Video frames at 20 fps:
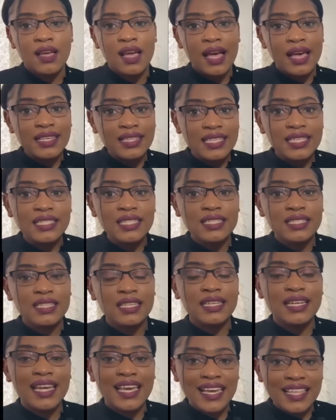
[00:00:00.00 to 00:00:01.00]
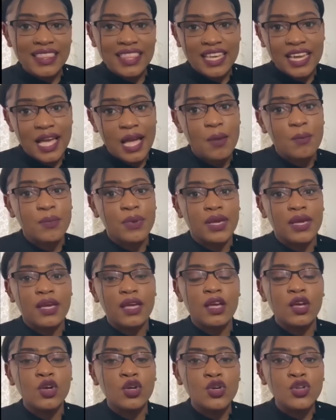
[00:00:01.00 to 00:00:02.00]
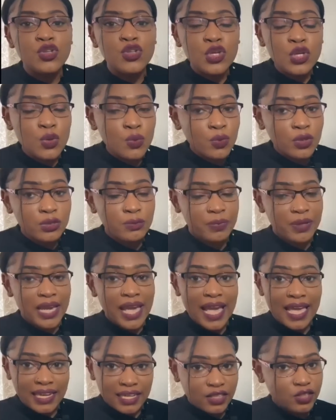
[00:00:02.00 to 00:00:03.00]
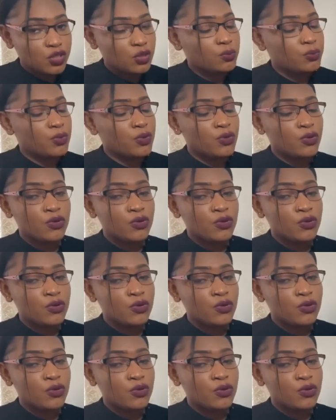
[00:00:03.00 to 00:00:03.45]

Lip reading: a citizen in the Gambia, you would be eligible